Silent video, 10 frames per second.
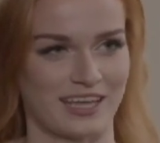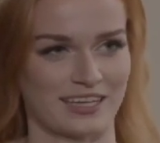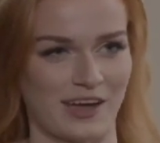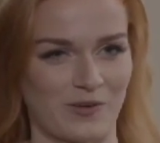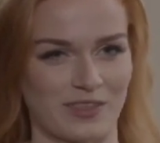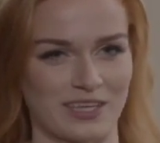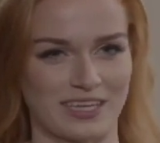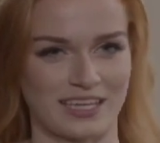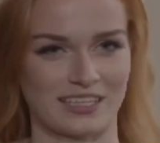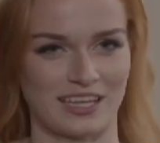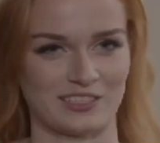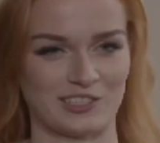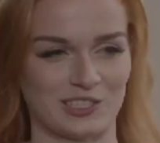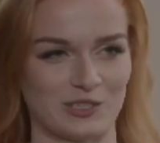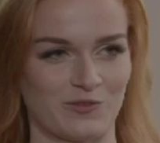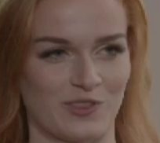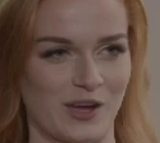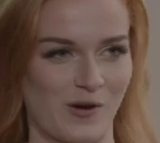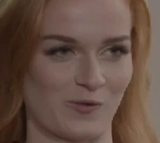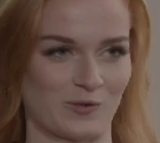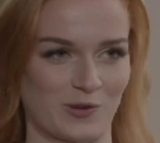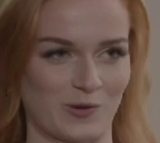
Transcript: and how they can achieve their own